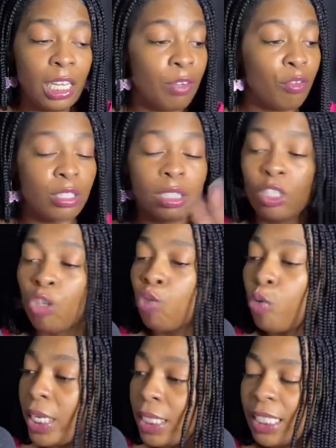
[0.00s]
every single
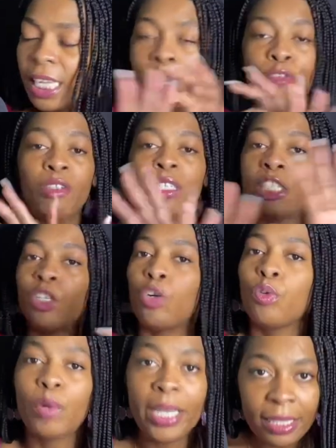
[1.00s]
race, every
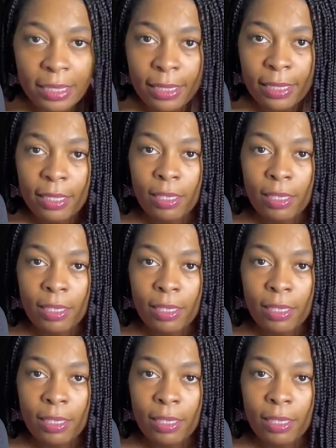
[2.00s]
single race.